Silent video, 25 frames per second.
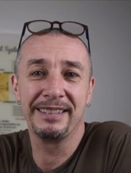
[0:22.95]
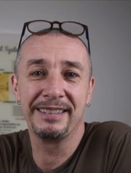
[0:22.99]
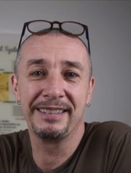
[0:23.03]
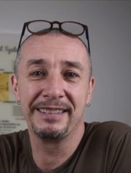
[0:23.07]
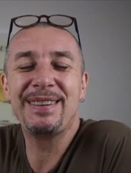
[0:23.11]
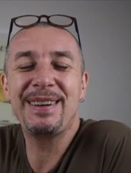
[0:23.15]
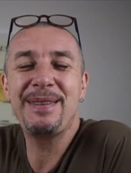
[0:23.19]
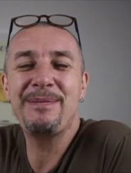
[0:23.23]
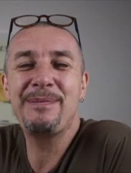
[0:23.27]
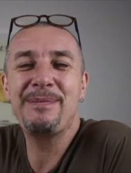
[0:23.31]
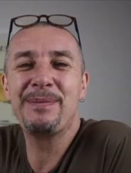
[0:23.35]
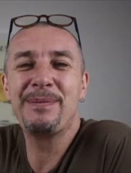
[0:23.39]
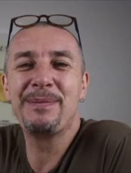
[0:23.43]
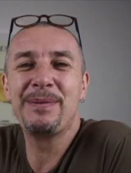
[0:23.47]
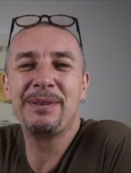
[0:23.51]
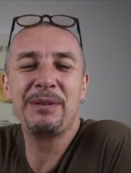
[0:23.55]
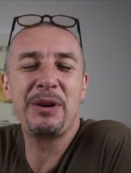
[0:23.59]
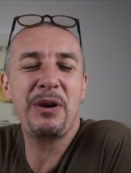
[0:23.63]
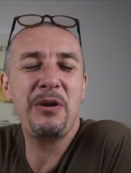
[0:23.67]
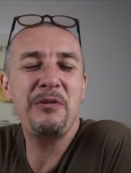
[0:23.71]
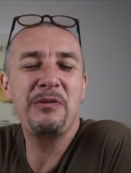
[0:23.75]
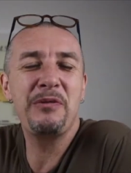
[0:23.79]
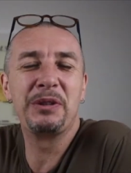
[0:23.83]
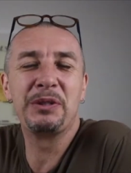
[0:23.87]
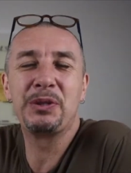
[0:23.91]
So I'm
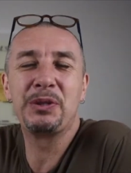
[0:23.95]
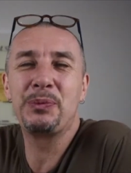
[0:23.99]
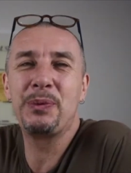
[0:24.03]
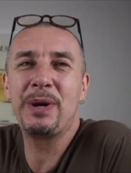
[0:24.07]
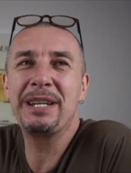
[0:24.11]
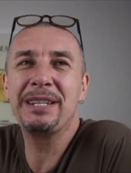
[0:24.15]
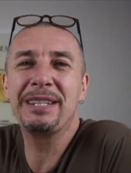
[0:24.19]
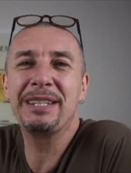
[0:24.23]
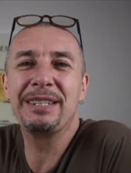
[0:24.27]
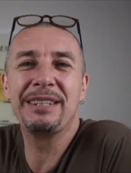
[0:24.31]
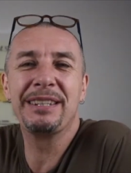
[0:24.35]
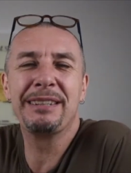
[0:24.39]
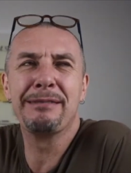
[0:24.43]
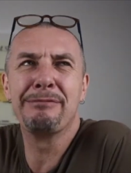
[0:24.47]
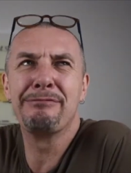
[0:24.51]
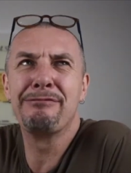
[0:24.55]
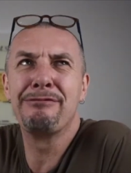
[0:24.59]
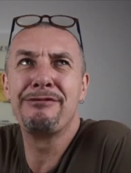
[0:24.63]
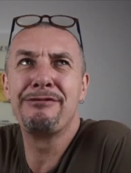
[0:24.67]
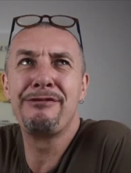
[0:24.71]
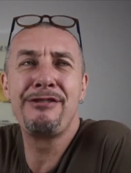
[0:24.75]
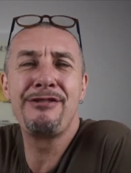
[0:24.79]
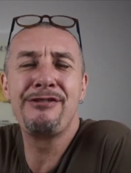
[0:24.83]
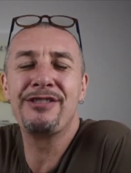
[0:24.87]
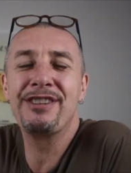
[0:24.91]
over
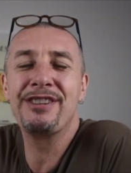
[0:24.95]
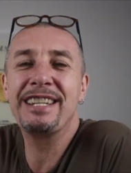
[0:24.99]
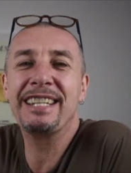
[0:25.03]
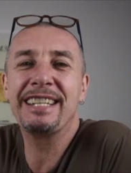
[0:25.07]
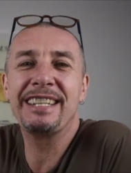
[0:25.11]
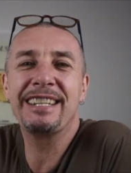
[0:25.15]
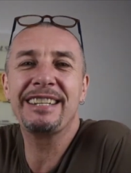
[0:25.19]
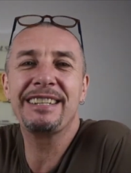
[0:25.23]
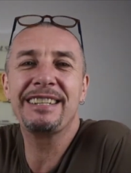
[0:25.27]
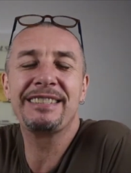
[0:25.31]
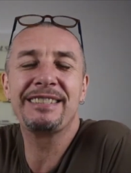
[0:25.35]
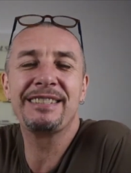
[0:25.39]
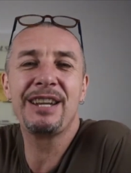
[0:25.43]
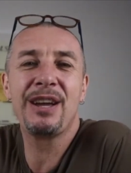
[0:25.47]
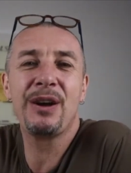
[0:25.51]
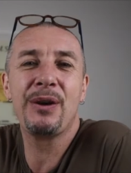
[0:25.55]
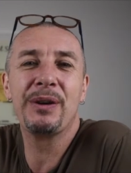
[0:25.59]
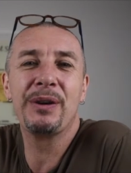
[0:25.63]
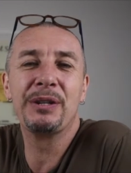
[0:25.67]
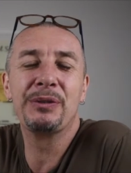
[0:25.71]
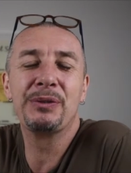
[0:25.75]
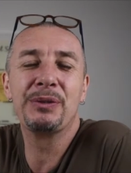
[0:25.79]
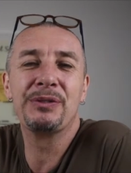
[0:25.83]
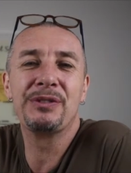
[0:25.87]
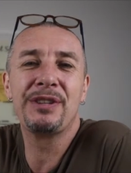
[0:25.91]
twenty-three years
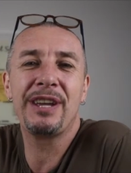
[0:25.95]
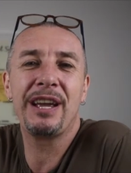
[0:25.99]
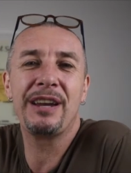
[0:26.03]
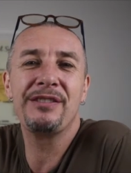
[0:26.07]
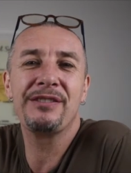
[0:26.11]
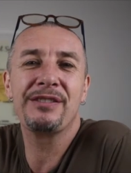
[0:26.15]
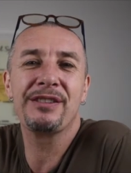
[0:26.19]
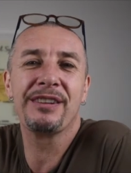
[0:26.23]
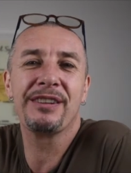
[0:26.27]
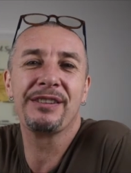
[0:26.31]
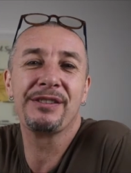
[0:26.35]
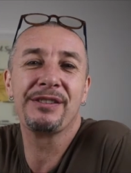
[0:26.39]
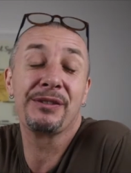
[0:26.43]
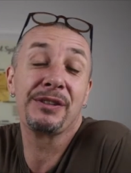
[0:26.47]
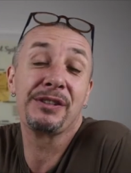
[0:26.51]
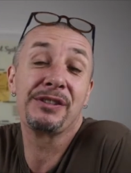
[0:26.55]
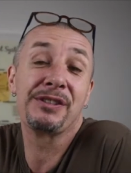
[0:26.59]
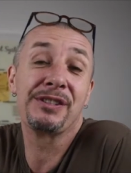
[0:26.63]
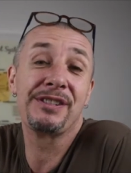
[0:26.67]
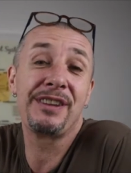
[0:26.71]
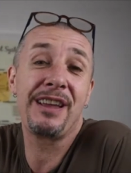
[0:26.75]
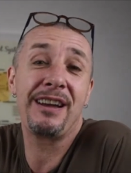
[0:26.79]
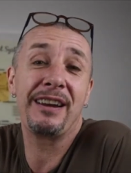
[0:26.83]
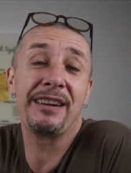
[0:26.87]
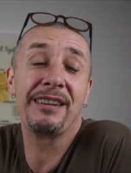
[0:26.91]
now into Tantra. So I
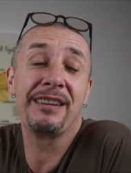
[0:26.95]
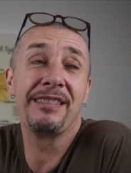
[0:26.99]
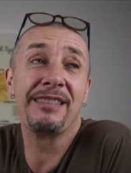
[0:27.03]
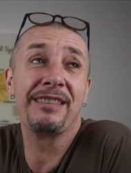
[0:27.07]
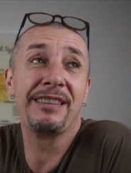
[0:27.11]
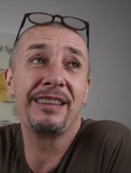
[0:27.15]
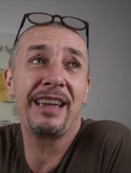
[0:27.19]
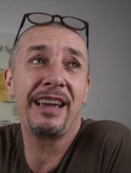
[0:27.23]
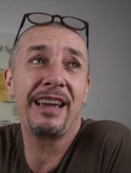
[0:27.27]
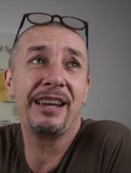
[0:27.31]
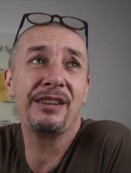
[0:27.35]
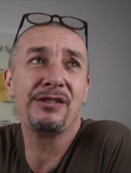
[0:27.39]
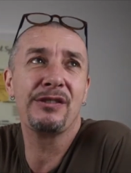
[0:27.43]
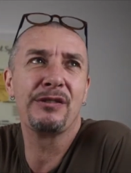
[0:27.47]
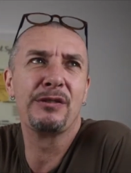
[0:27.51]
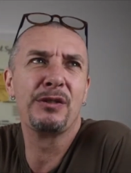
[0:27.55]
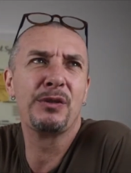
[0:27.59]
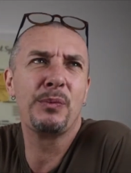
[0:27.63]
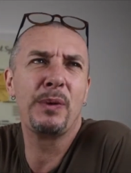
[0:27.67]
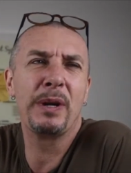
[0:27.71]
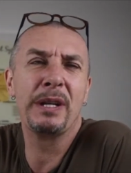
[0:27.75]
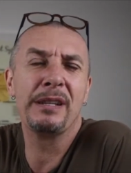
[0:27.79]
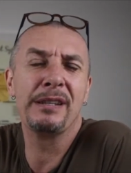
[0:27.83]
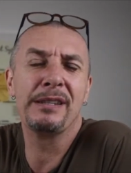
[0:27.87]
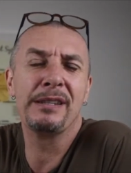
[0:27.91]
started in the age
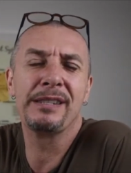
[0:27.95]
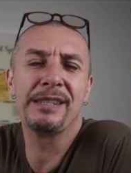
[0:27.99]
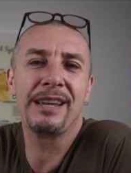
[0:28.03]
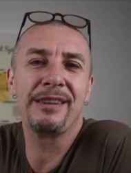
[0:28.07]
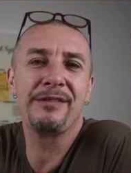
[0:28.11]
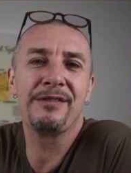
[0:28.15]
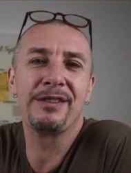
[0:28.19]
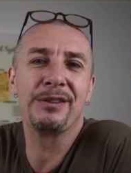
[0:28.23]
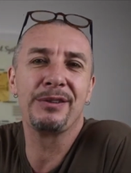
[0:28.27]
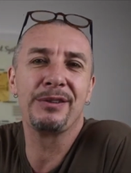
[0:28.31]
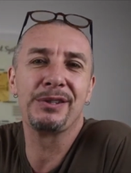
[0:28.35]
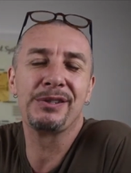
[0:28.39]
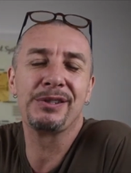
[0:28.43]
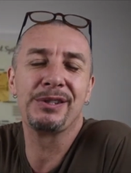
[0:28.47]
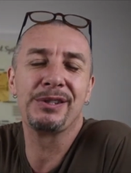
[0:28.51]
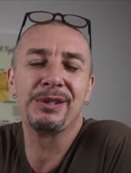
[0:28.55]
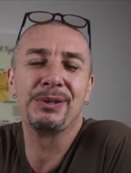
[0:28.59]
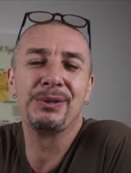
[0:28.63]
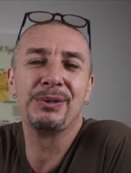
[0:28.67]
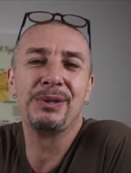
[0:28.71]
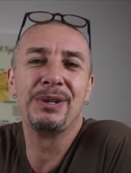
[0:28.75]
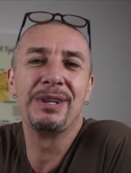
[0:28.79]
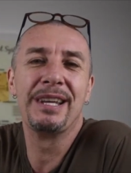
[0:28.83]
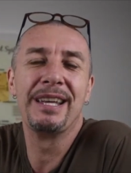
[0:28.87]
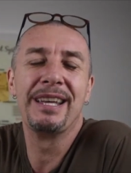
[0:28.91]
of twenty-seven or
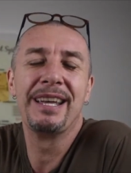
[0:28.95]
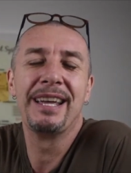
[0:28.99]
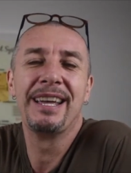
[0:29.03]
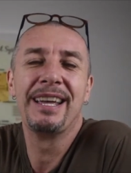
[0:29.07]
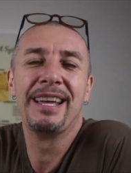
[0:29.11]
so,